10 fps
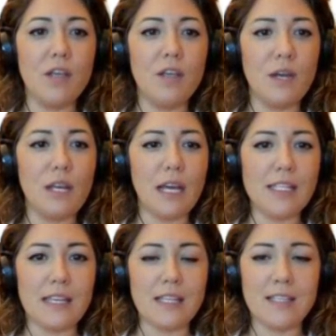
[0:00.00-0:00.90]
you can
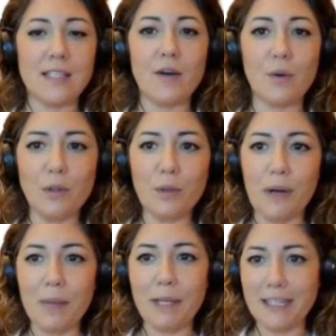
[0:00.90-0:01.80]
access all the
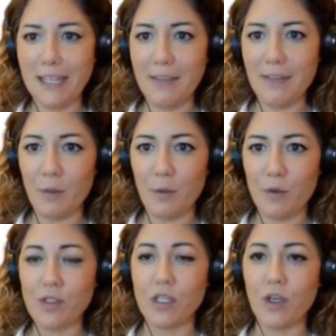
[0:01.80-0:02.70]
public
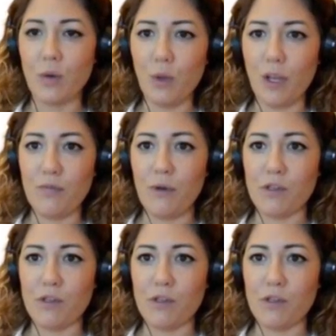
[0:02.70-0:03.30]
deliverables that the CoolLIFE